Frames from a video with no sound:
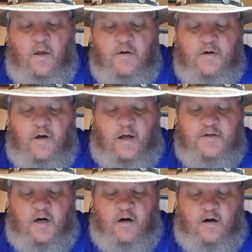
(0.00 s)
Do
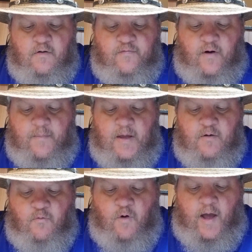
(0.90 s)
not turn from
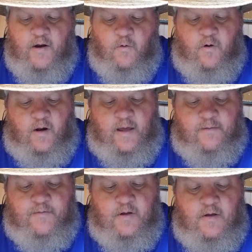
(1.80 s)
it right or
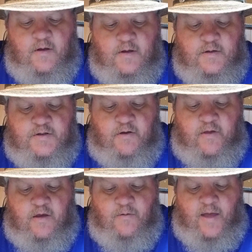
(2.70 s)
left, so
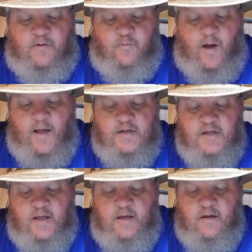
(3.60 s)
that you act
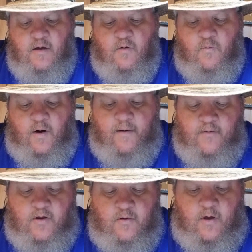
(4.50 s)
wisely
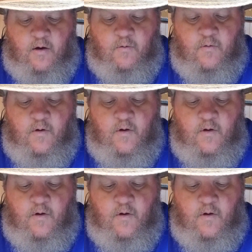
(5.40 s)
wherever you go.